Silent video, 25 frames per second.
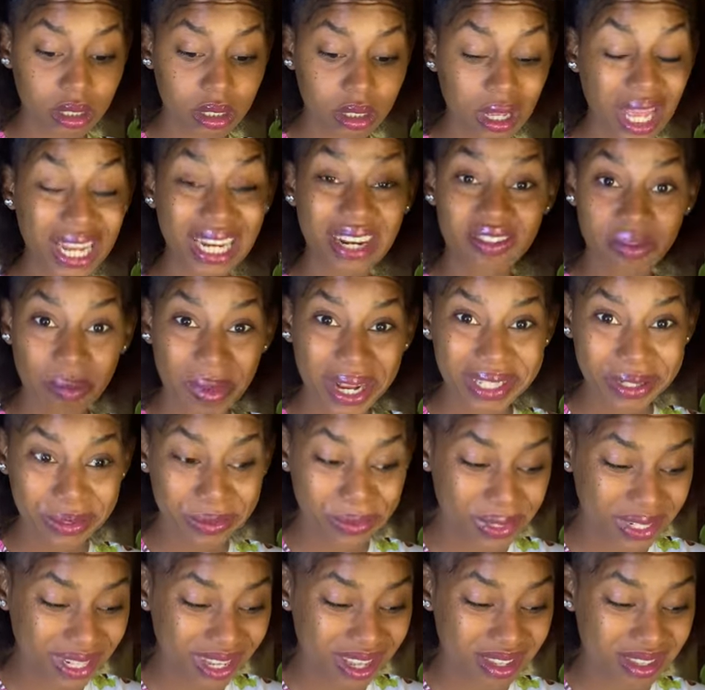And everybody
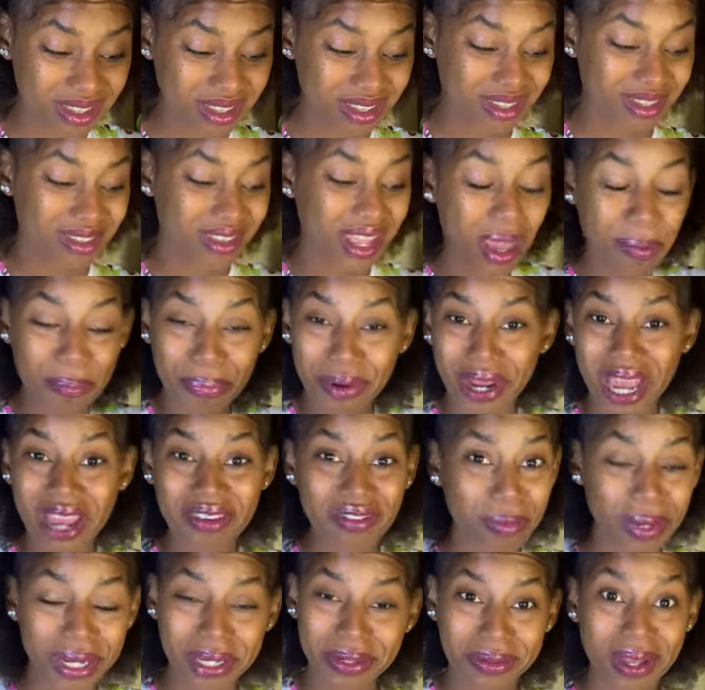know this. The emperor,
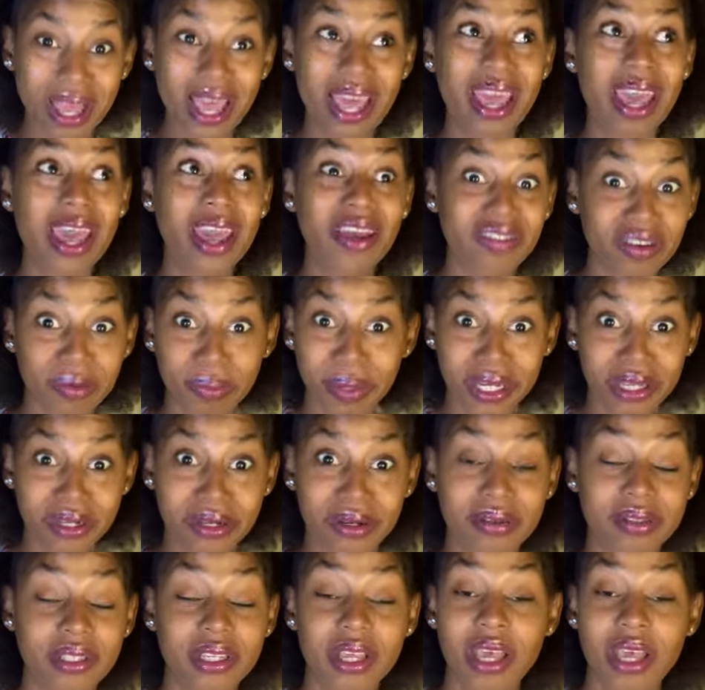everybody knows.